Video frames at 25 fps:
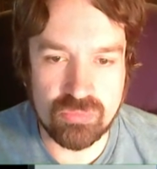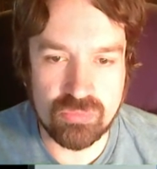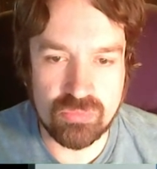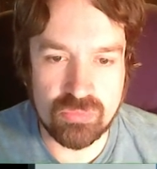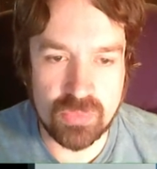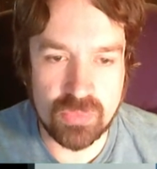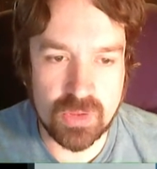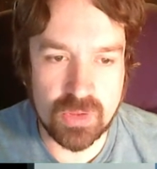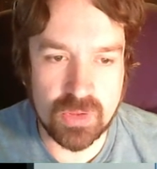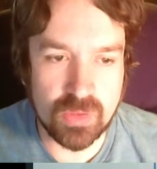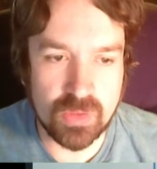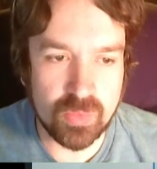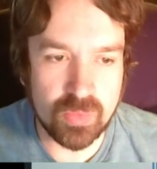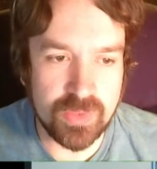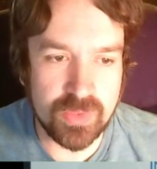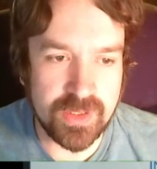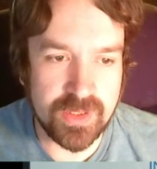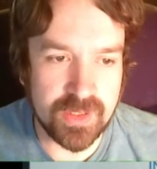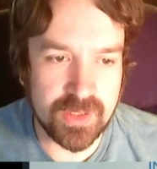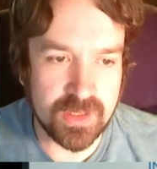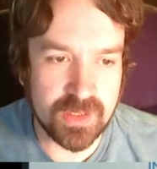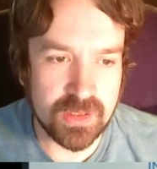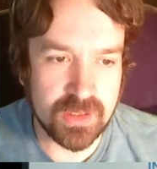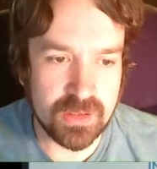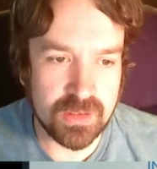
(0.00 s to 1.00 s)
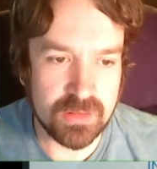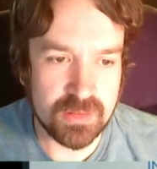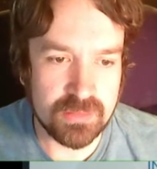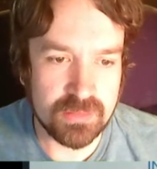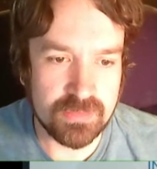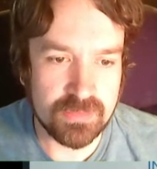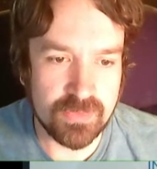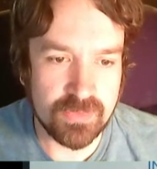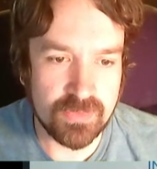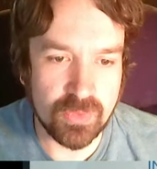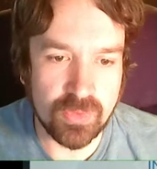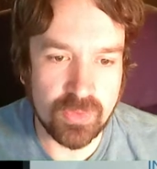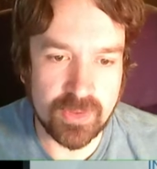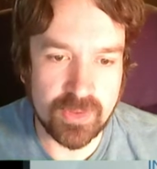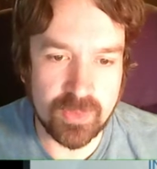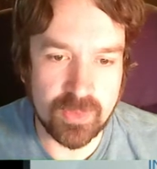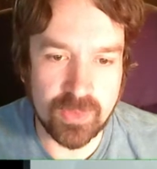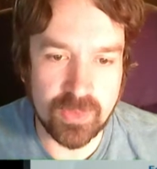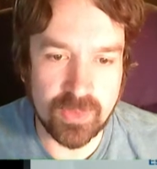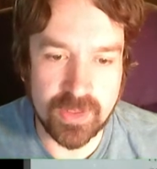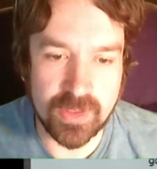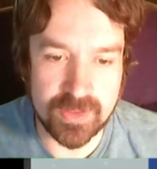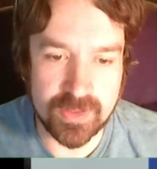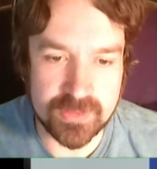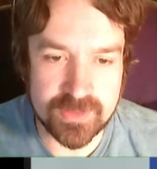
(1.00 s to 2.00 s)
week for
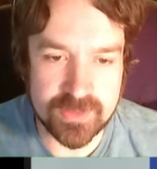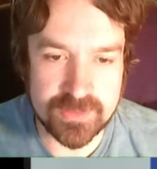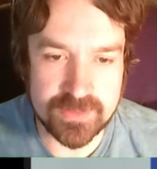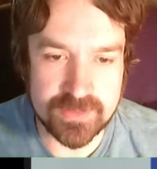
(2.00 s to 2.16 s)
anyone else.